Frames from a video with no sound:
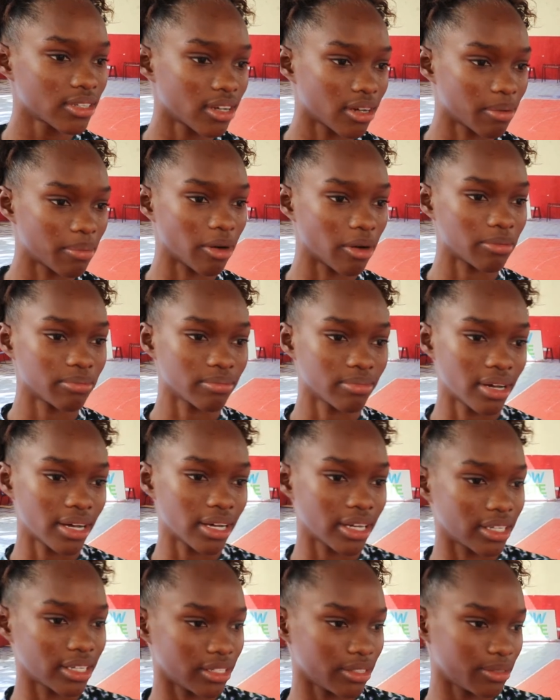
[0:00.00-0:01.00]
about
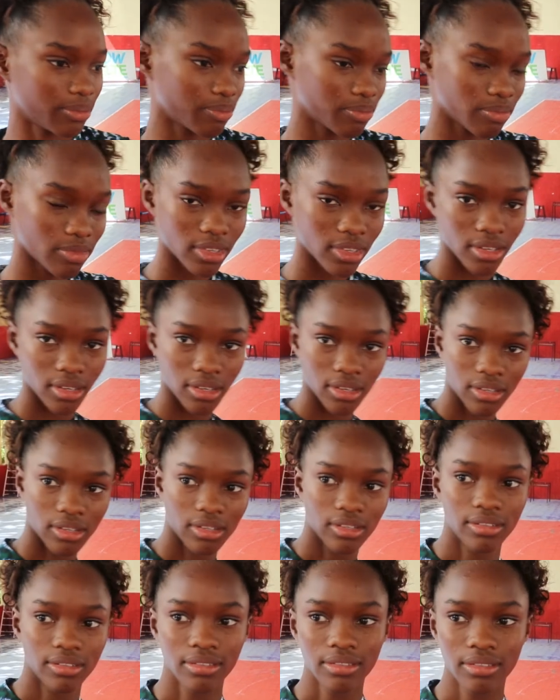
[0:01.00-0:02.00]
my
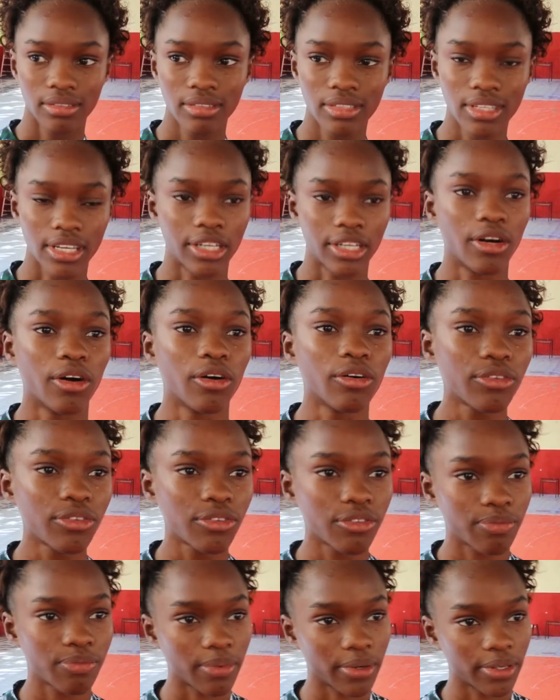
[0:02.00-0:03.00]
takeoff
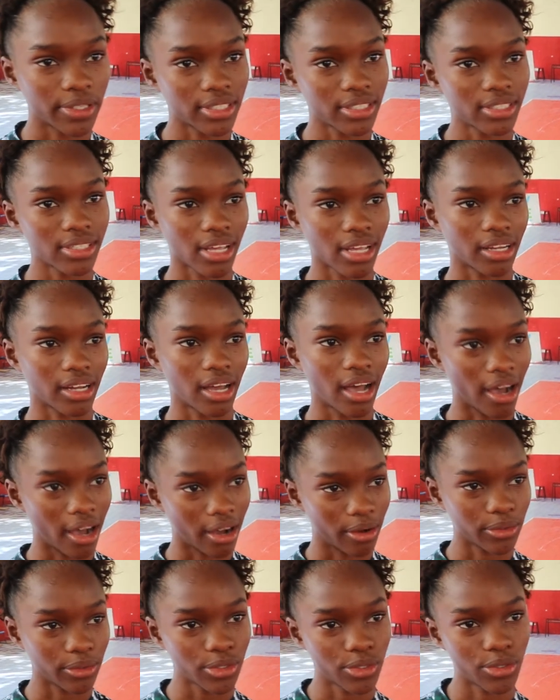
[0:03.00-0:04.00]
points and
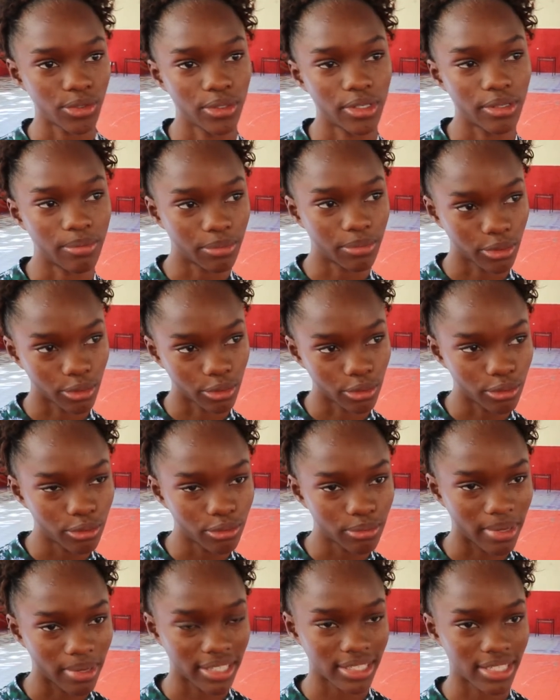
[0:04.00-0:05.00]
how to improve
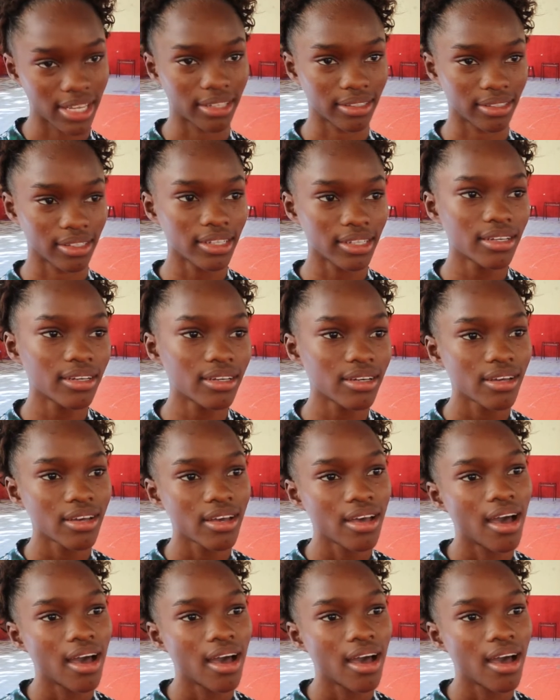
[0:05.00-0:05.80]
my technique.